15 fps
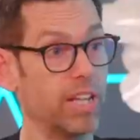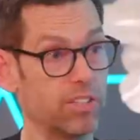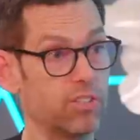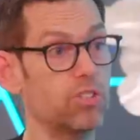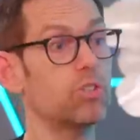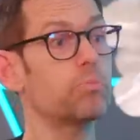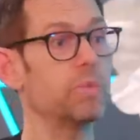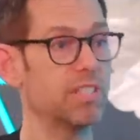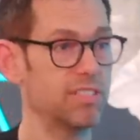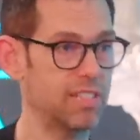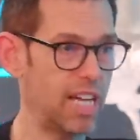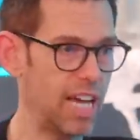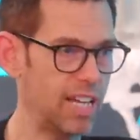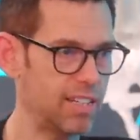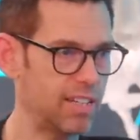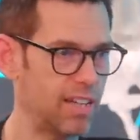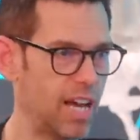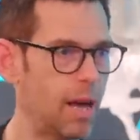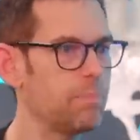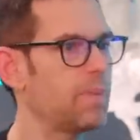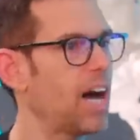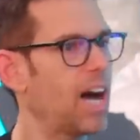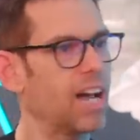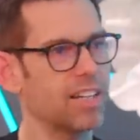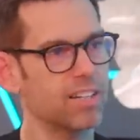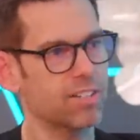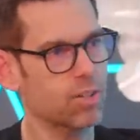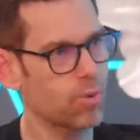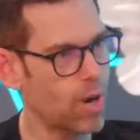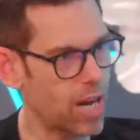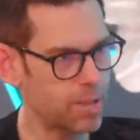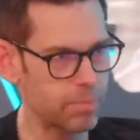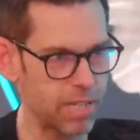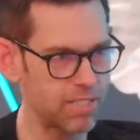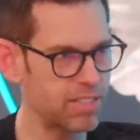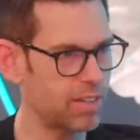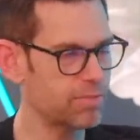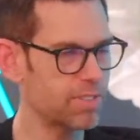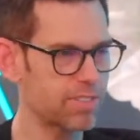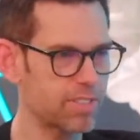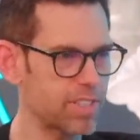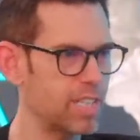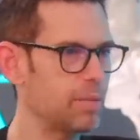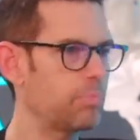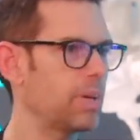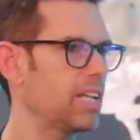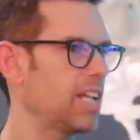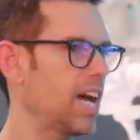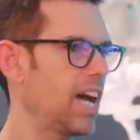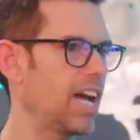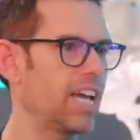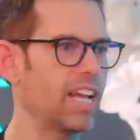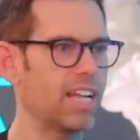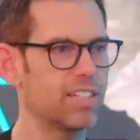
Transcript: I do miss that. I'm not crying myself to sleep at night.